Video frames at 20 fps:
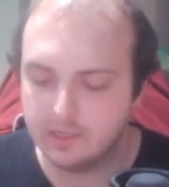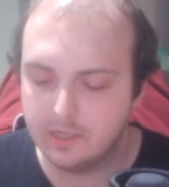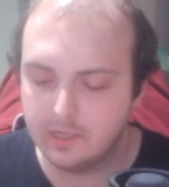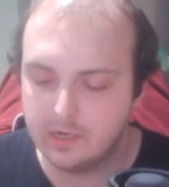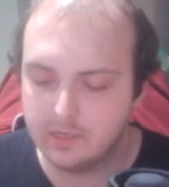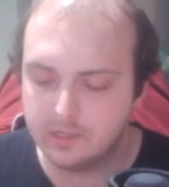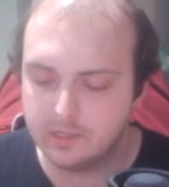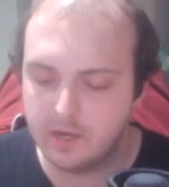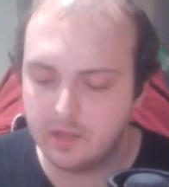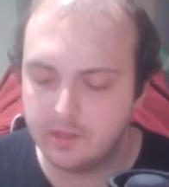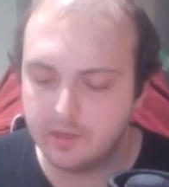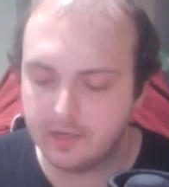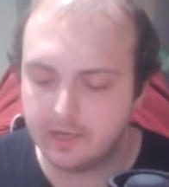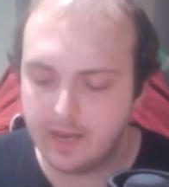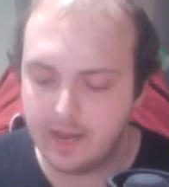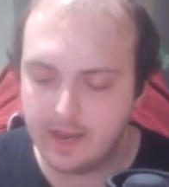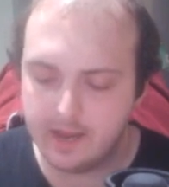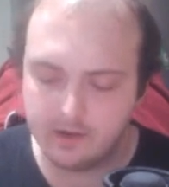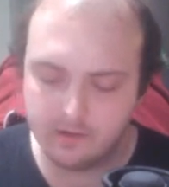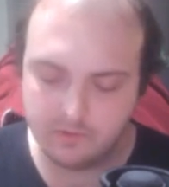There's another
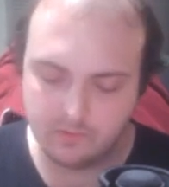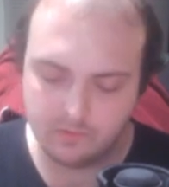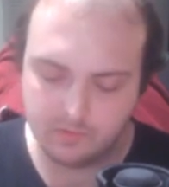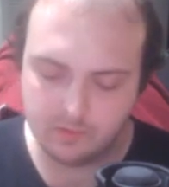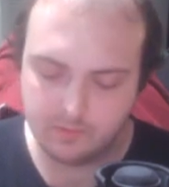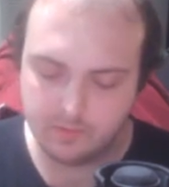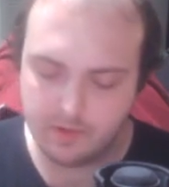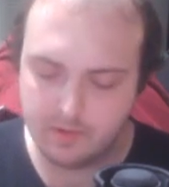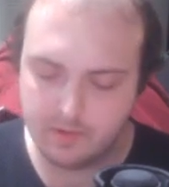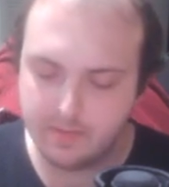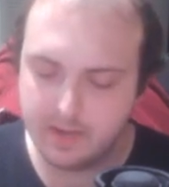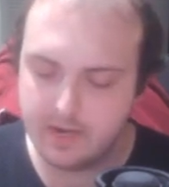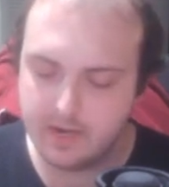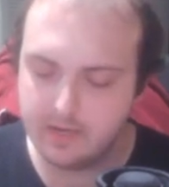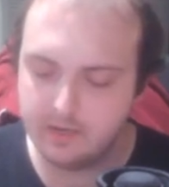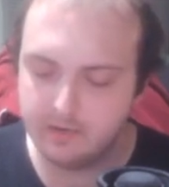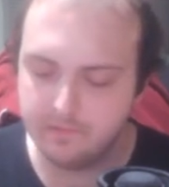Ken. It's been a minute.